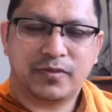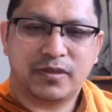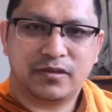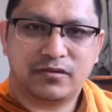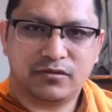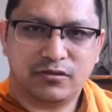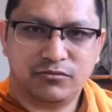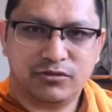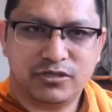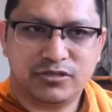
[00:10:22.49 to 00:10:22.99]

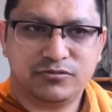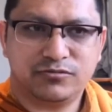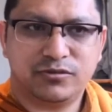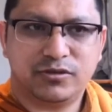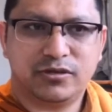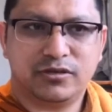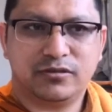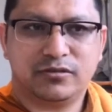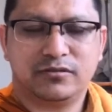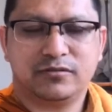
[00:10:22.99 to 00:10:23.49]
So which
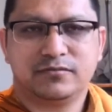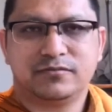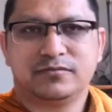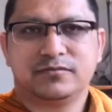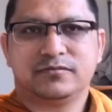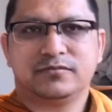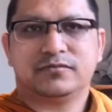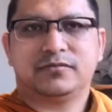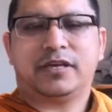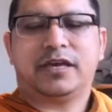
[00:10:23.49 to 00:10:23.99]
will
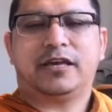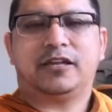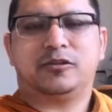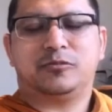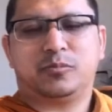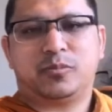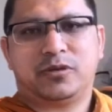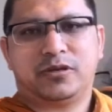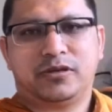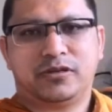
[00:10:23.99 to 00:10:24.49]

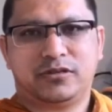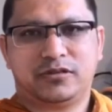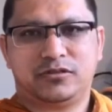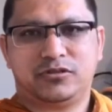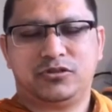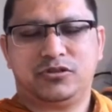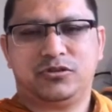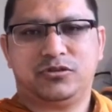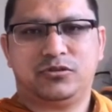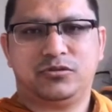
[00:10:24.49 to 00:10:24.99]
help
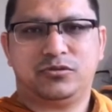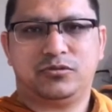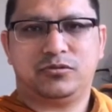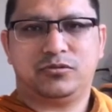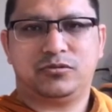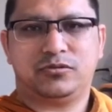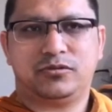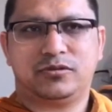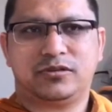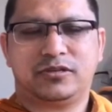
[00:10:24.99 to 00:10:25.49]

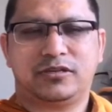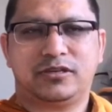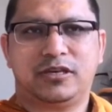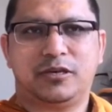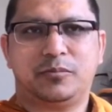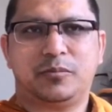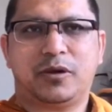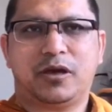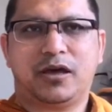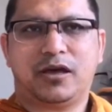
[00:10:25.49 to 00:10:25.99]
to
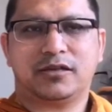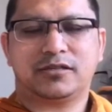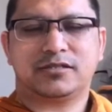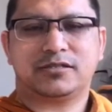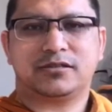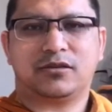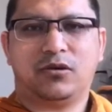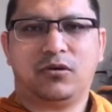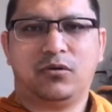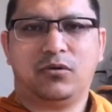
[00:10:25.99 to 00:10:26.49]
keep
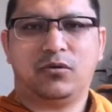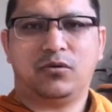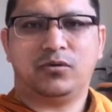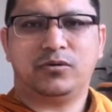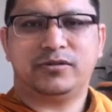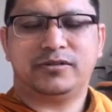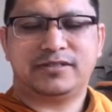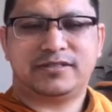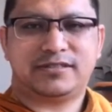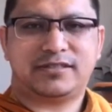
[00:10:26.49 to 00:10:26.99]
us
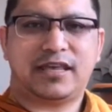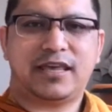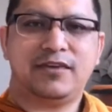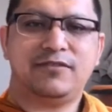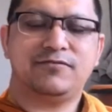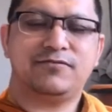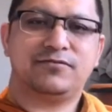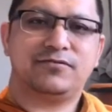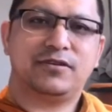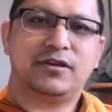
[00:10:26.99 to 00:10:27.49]
all
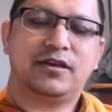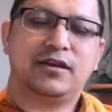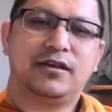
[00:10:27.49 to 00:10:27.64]
safe